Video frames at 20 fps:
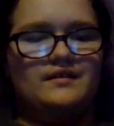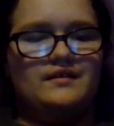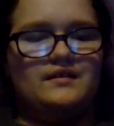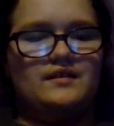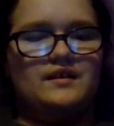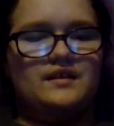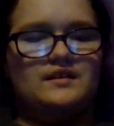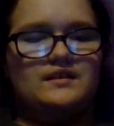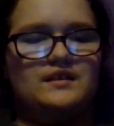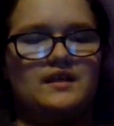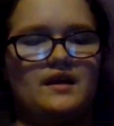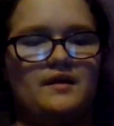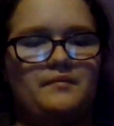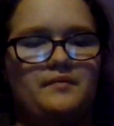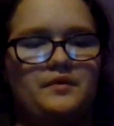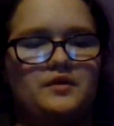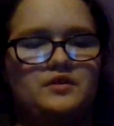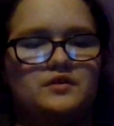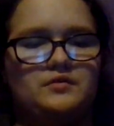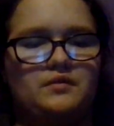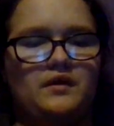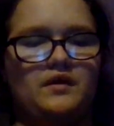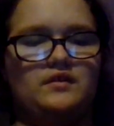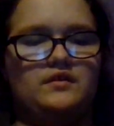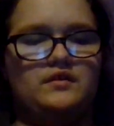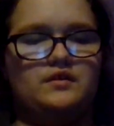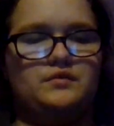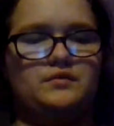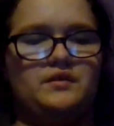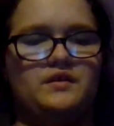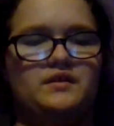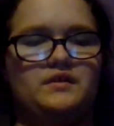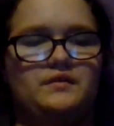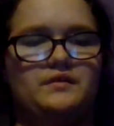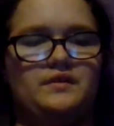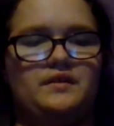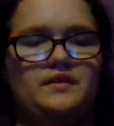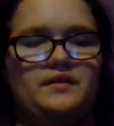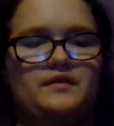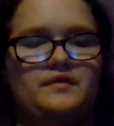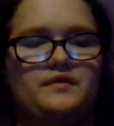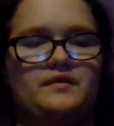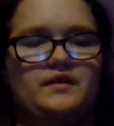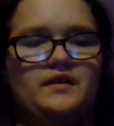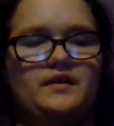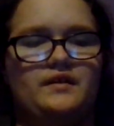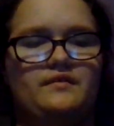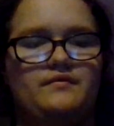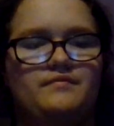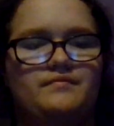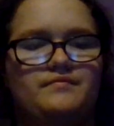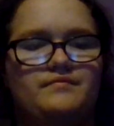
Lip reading: December 12th of 2023,